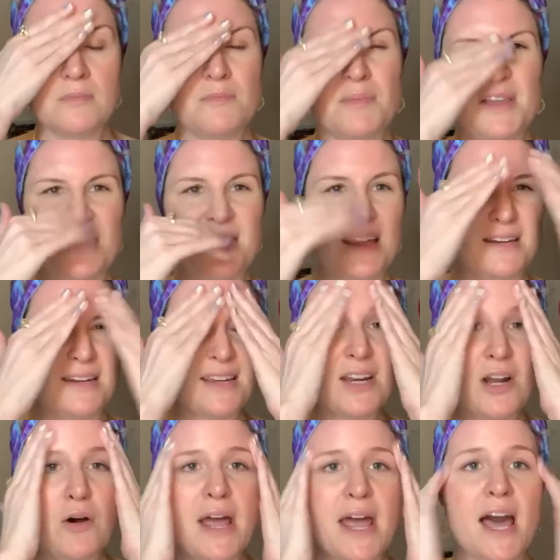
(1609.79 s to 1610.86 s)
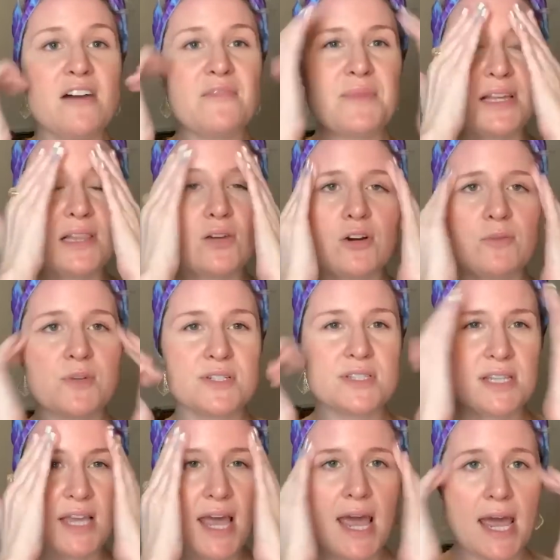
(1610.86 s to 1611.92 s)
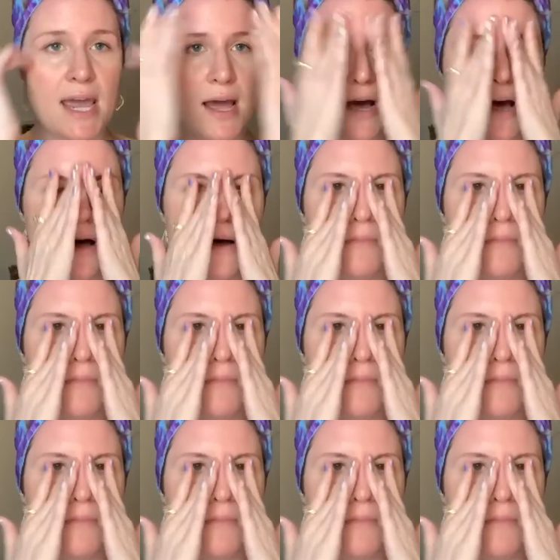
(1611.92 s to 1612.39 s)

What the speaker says: But then, you know, I have my Laura Mercier